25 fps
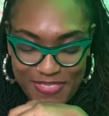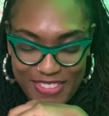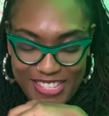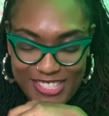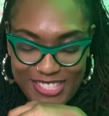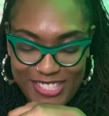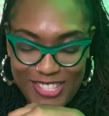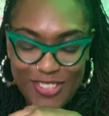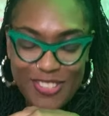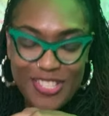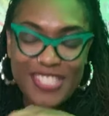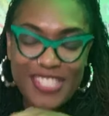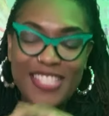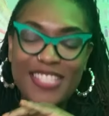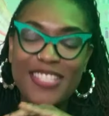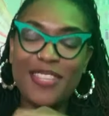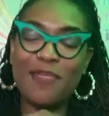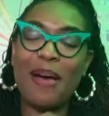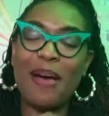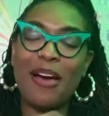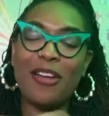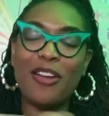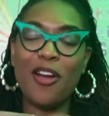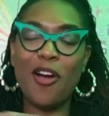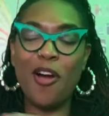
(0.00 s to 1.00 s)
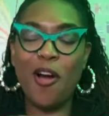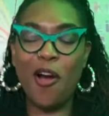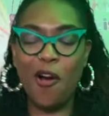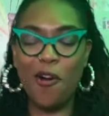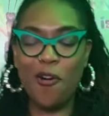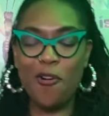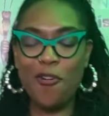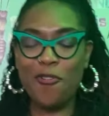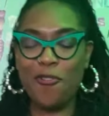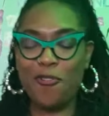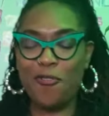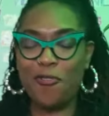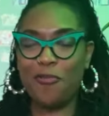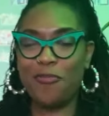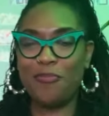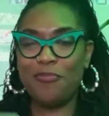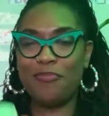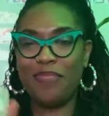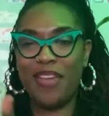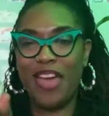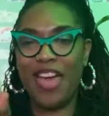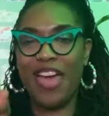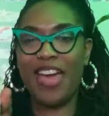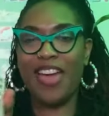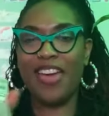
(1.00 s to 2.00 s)
So this is about a home
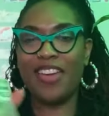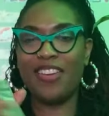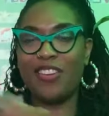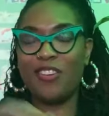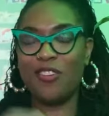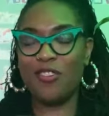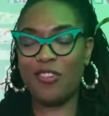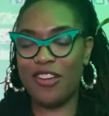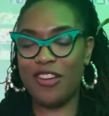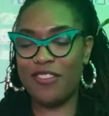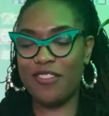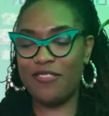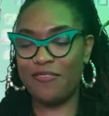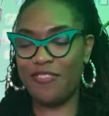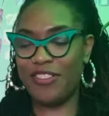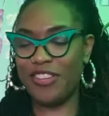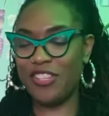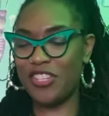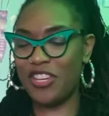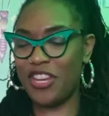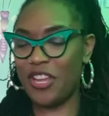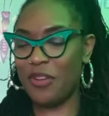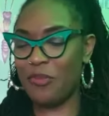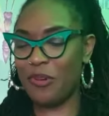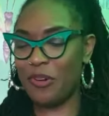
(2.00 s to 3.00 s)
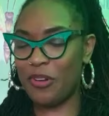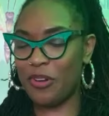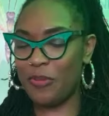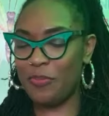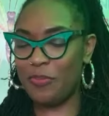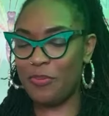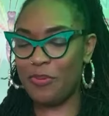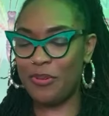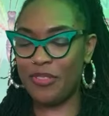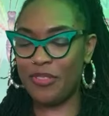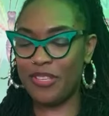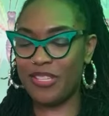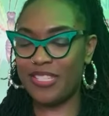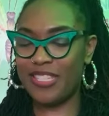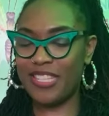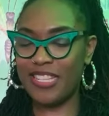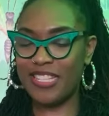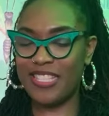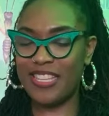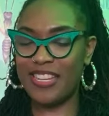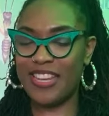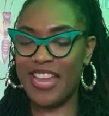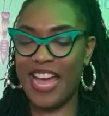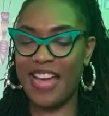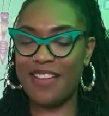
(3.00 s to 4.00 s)
that you're envisioning. We're going to pull this
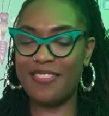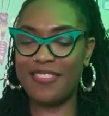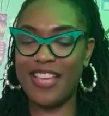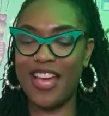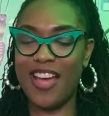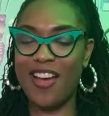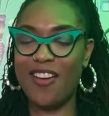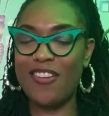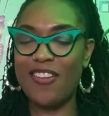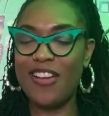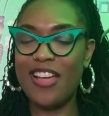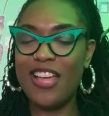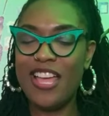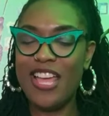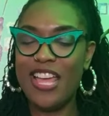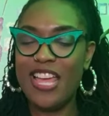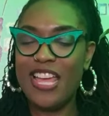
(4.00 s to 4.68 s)
6 of knives out.